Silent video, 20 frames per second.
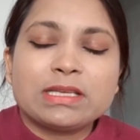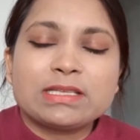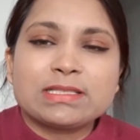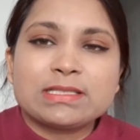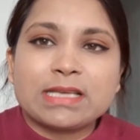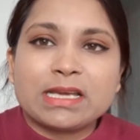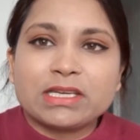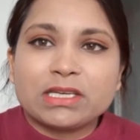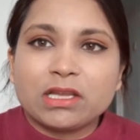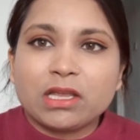
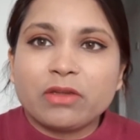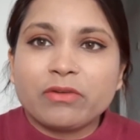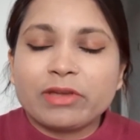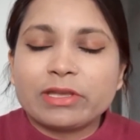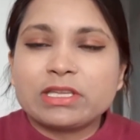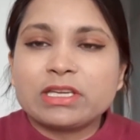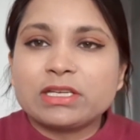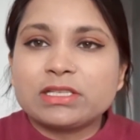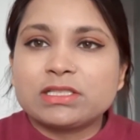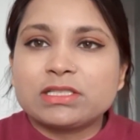setting,
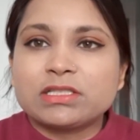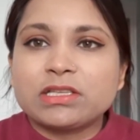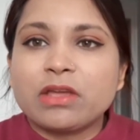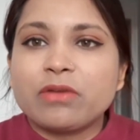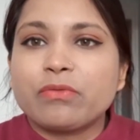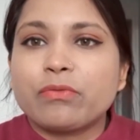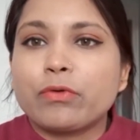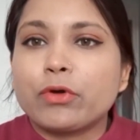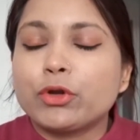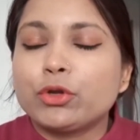whether it's
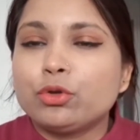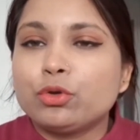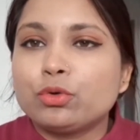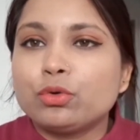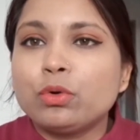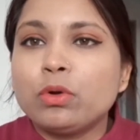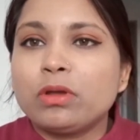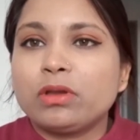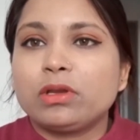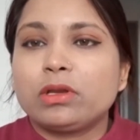safe for
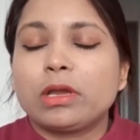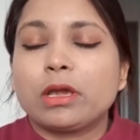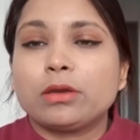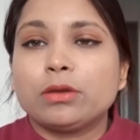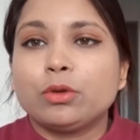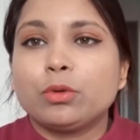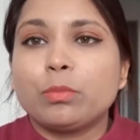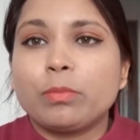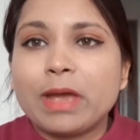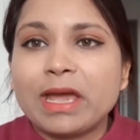you.
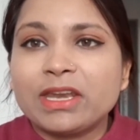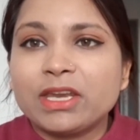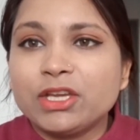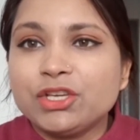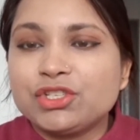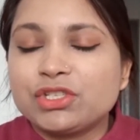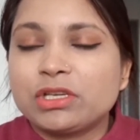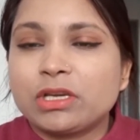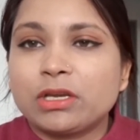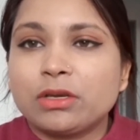Can you
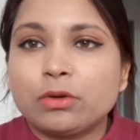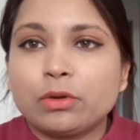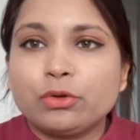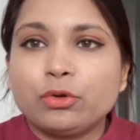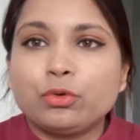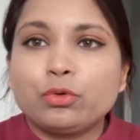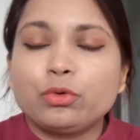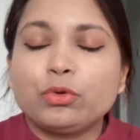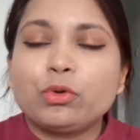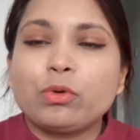manage?
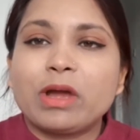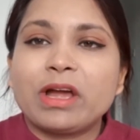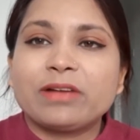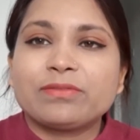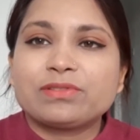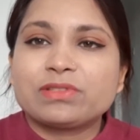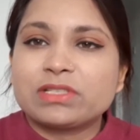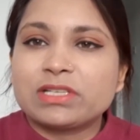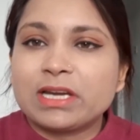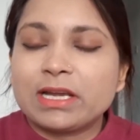Do you have
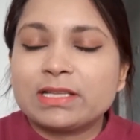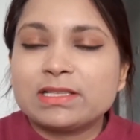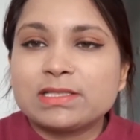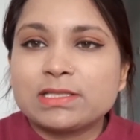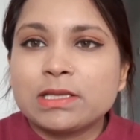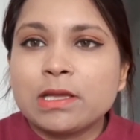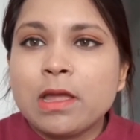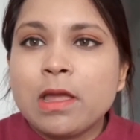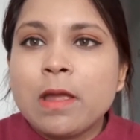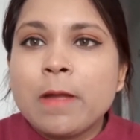
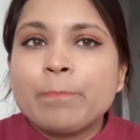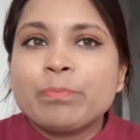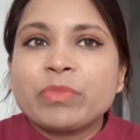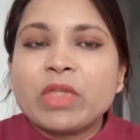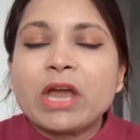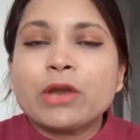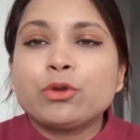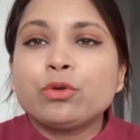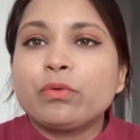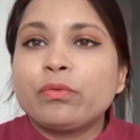strengths?
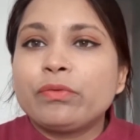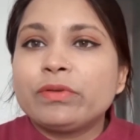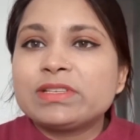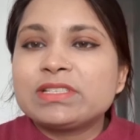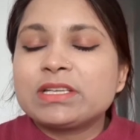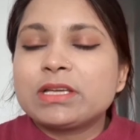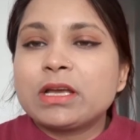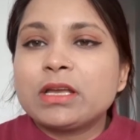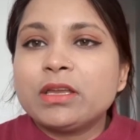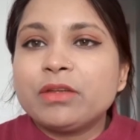Are you
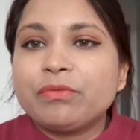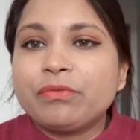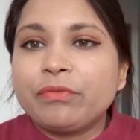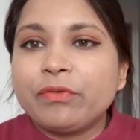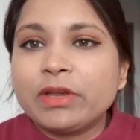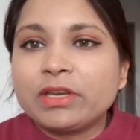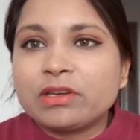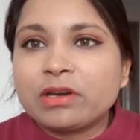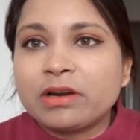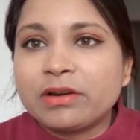physically
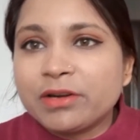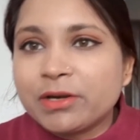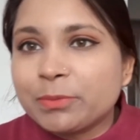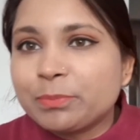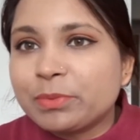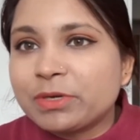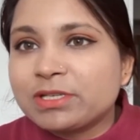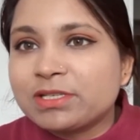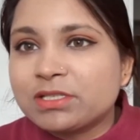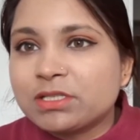fit
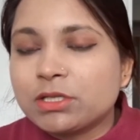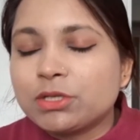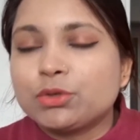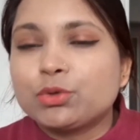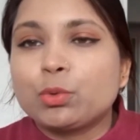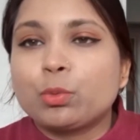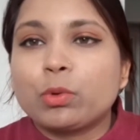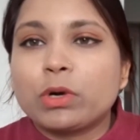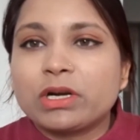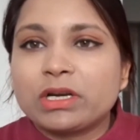100%
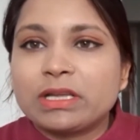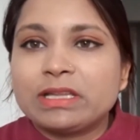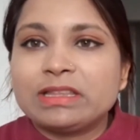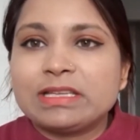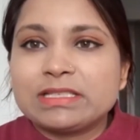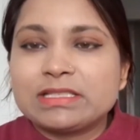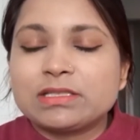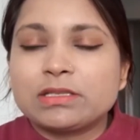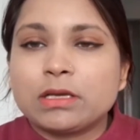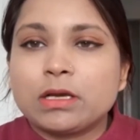to work in
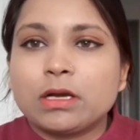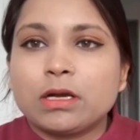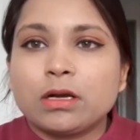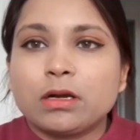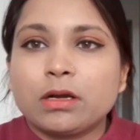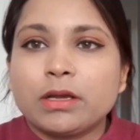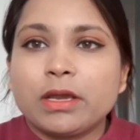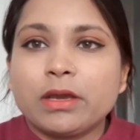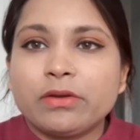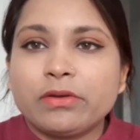this
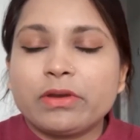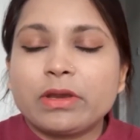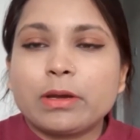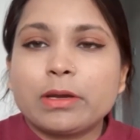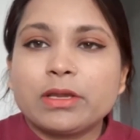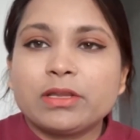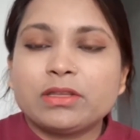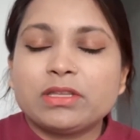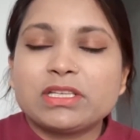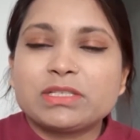
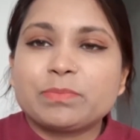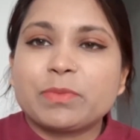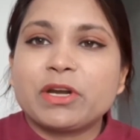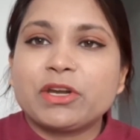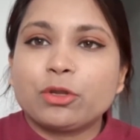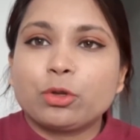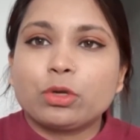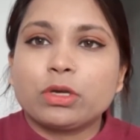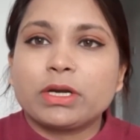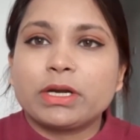area, in this
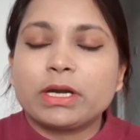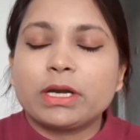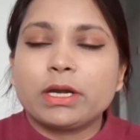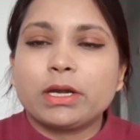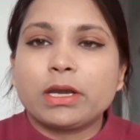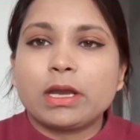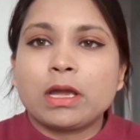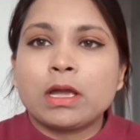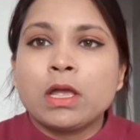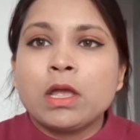particular
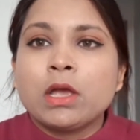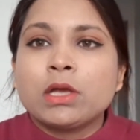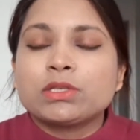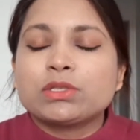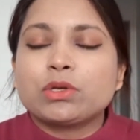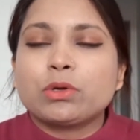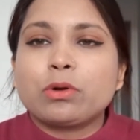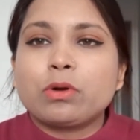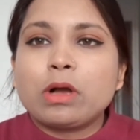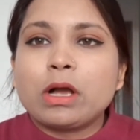area?
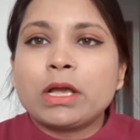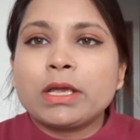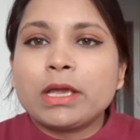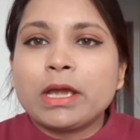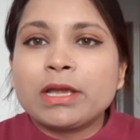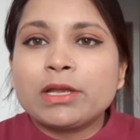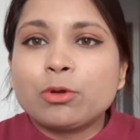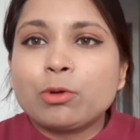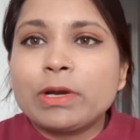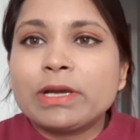So
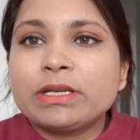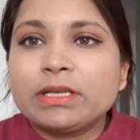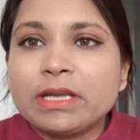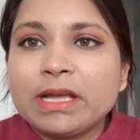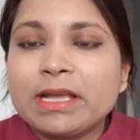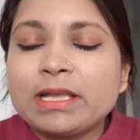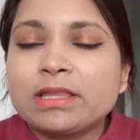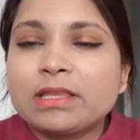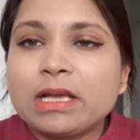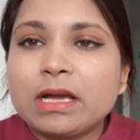I quite
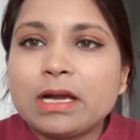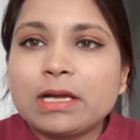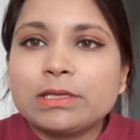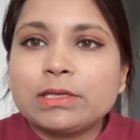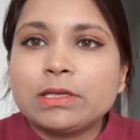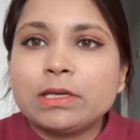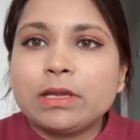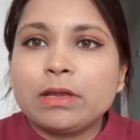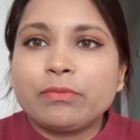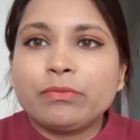like
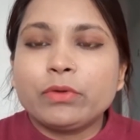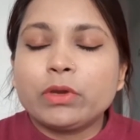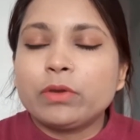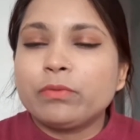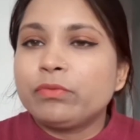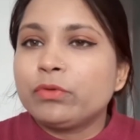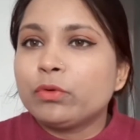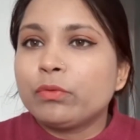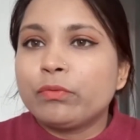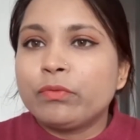that.
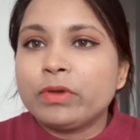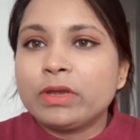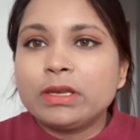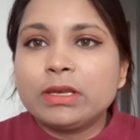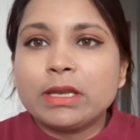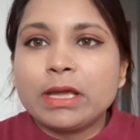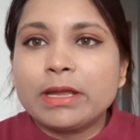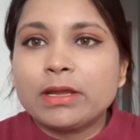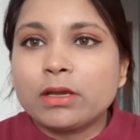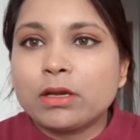If you feel
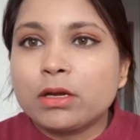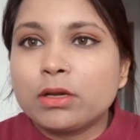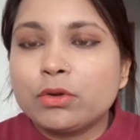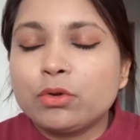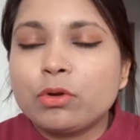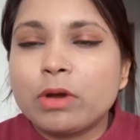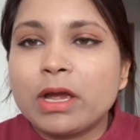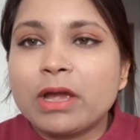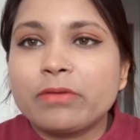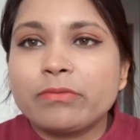like
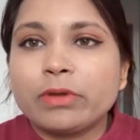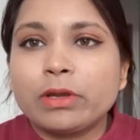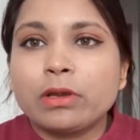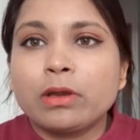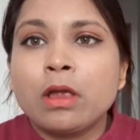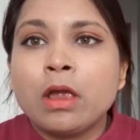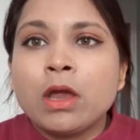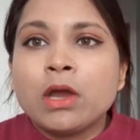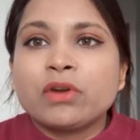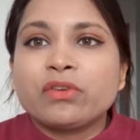you're
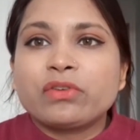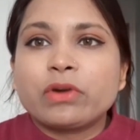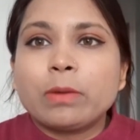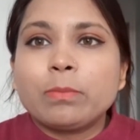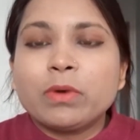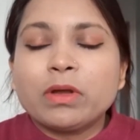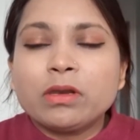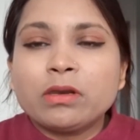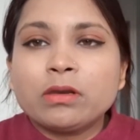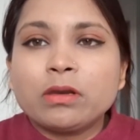having
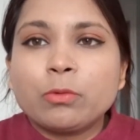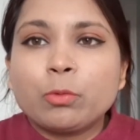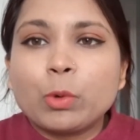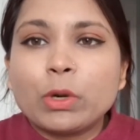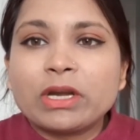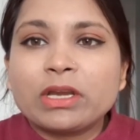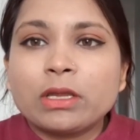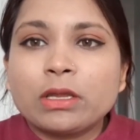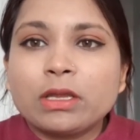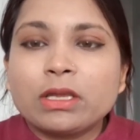trouble
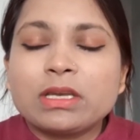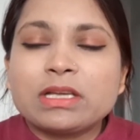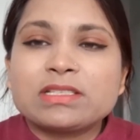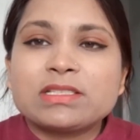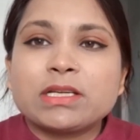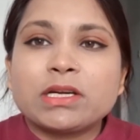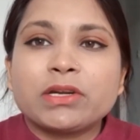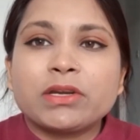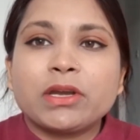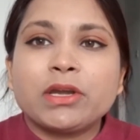working in a
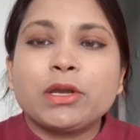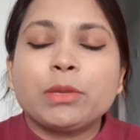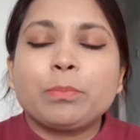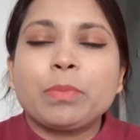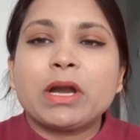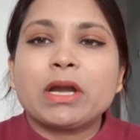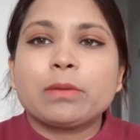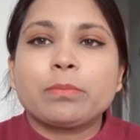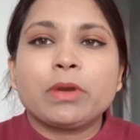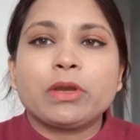certain
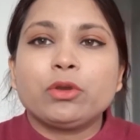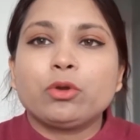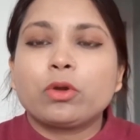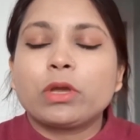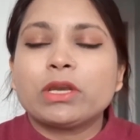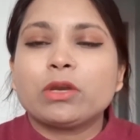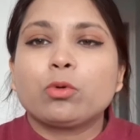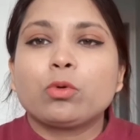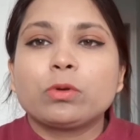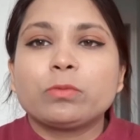department, you
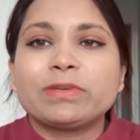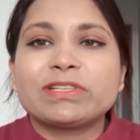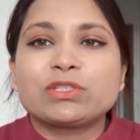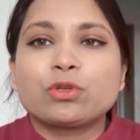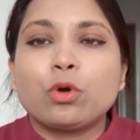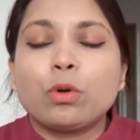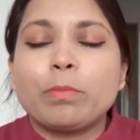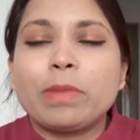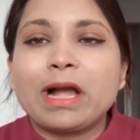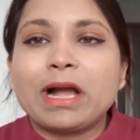can always
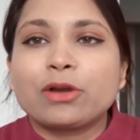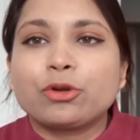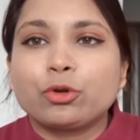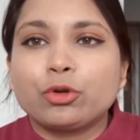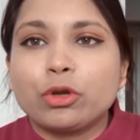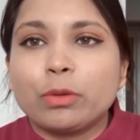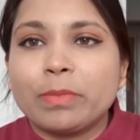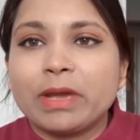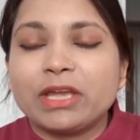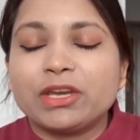go back to
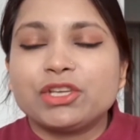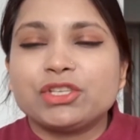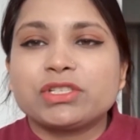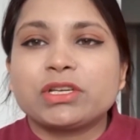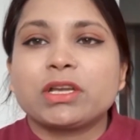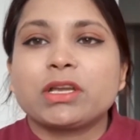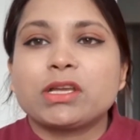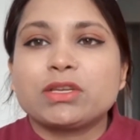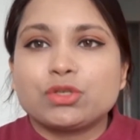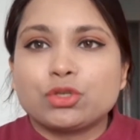your manager
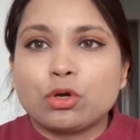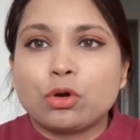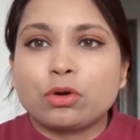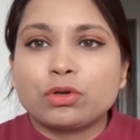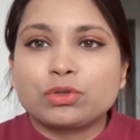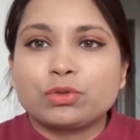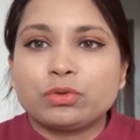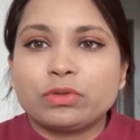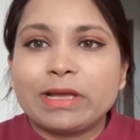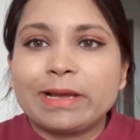and
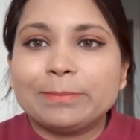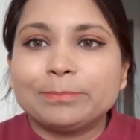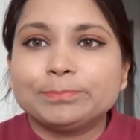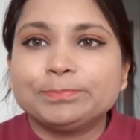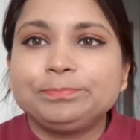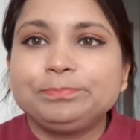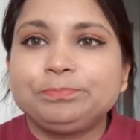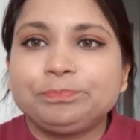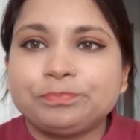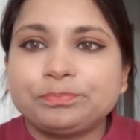talk to them.
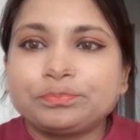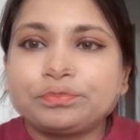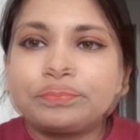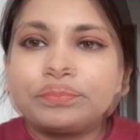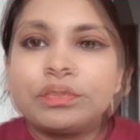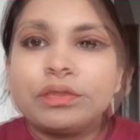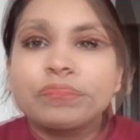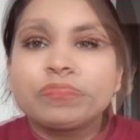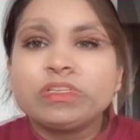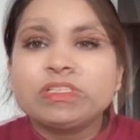So
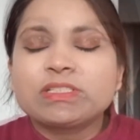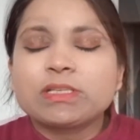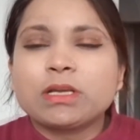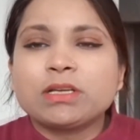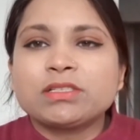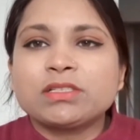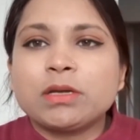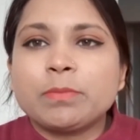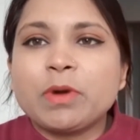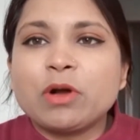we have
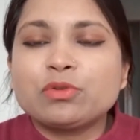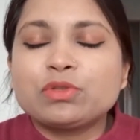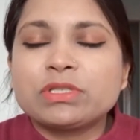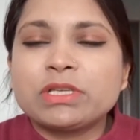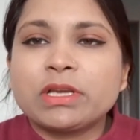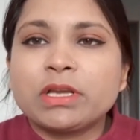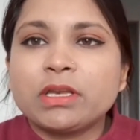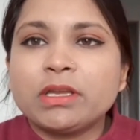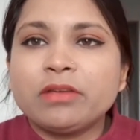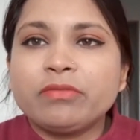discussed about
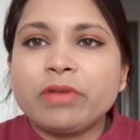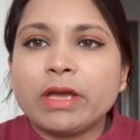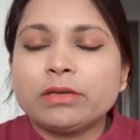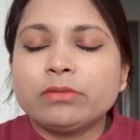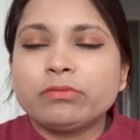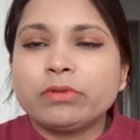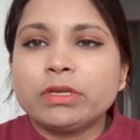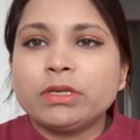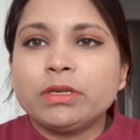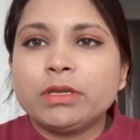sick leave,
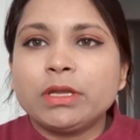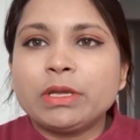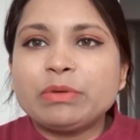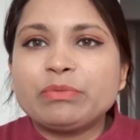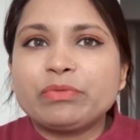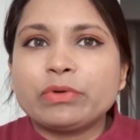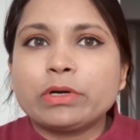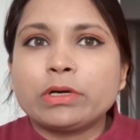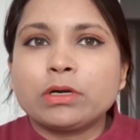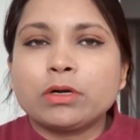annual
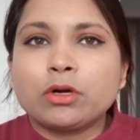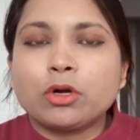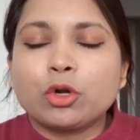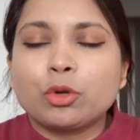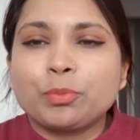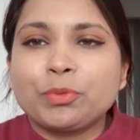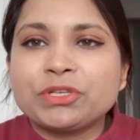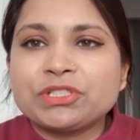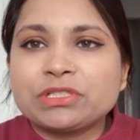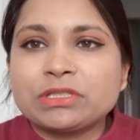leave,
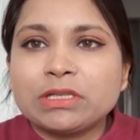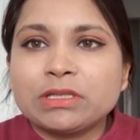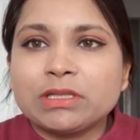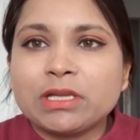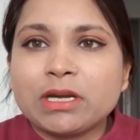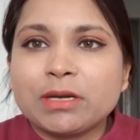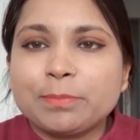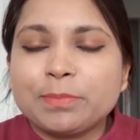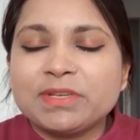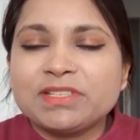occupational
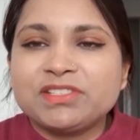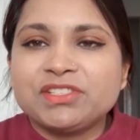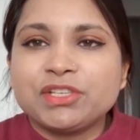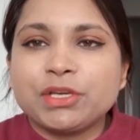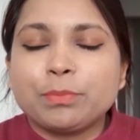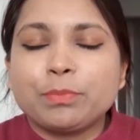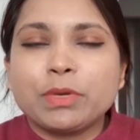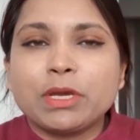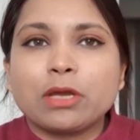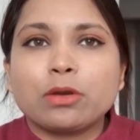therapist,
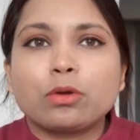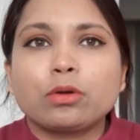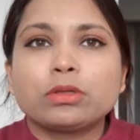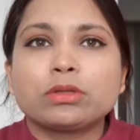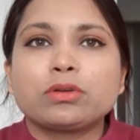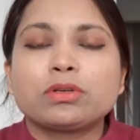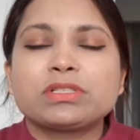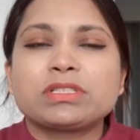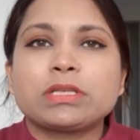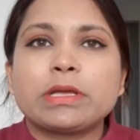GP, and all
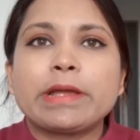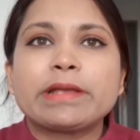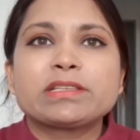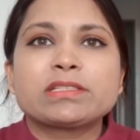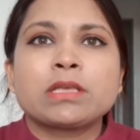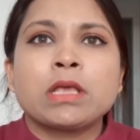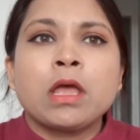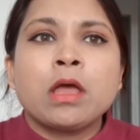those things.